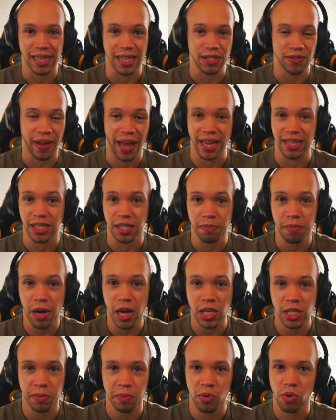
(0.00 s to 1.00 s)
as fast as
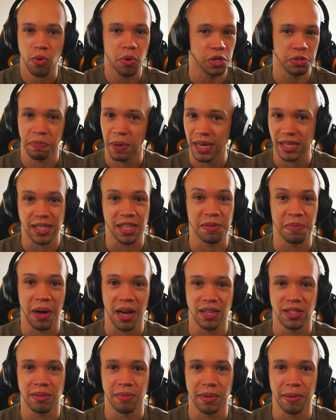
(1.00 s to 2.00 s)
possible or as best as
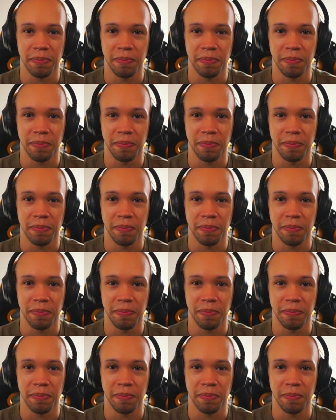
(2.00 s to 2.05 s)
possible.